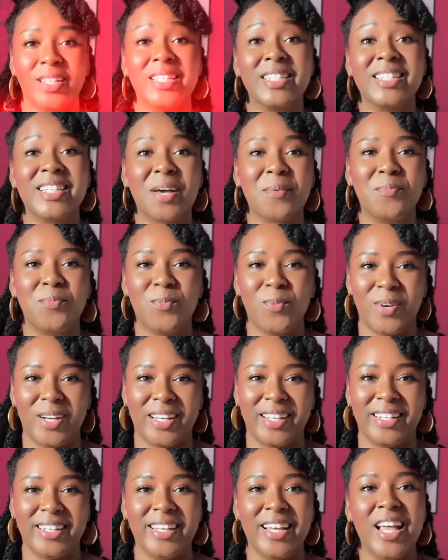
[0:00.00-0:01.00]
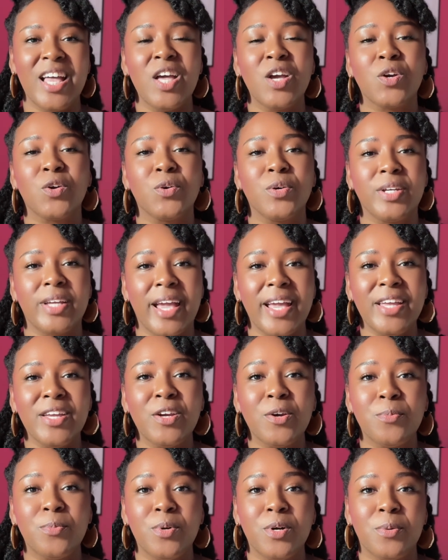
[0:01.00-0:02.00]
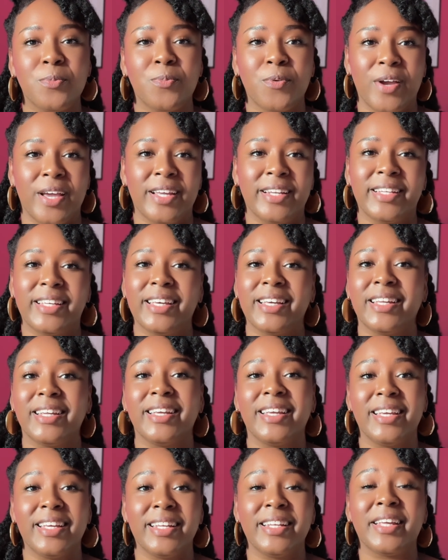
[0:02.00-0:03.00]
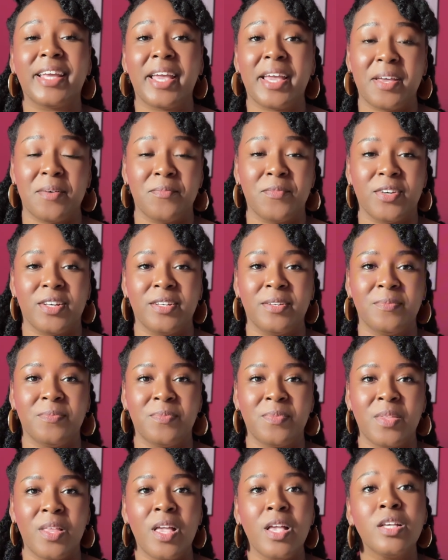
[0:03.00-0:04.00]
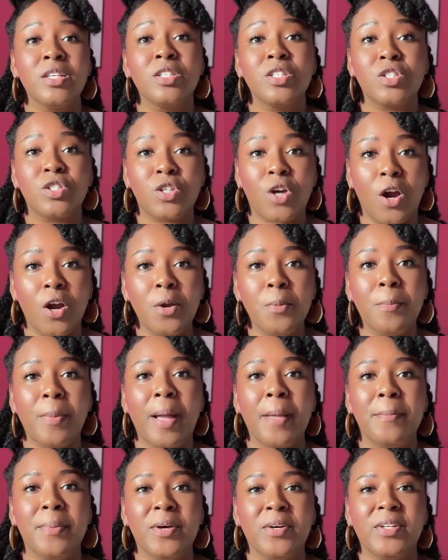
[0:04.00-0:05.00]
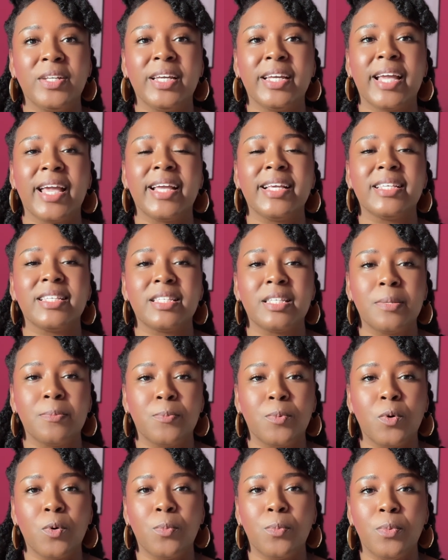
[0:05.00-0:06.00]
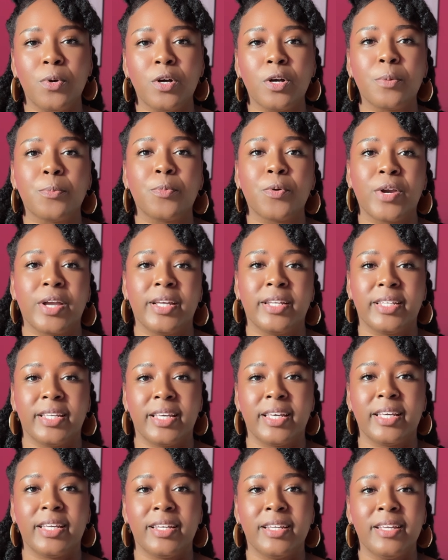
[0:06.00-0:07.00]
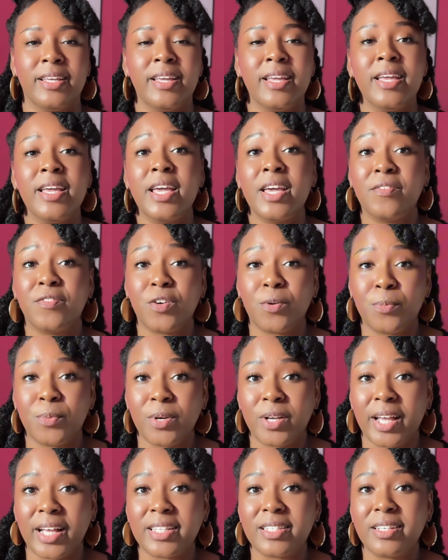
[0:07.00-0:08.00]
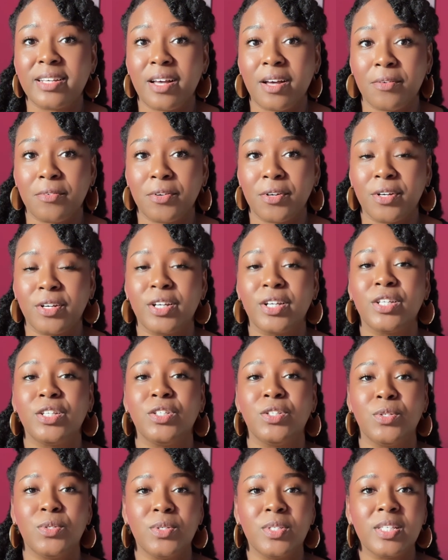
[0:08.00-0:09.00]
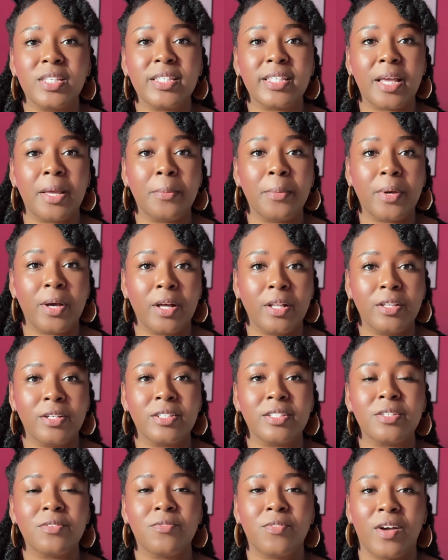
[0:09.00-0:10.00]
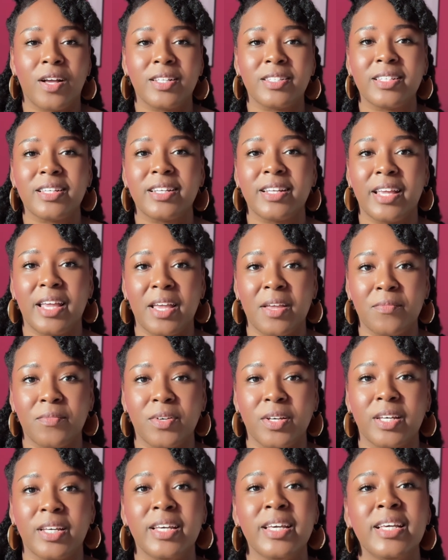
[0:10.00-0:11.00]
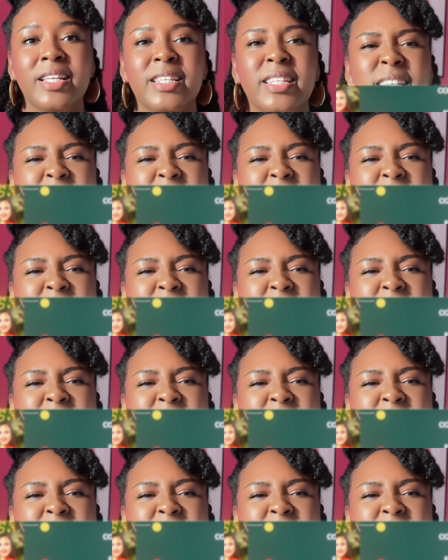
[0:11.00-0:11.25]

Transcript: Step 1. Create your book brand kit in Canva. Start by building a simple book brand kit. If your book has a cover, use the same colors and fonts in Canva to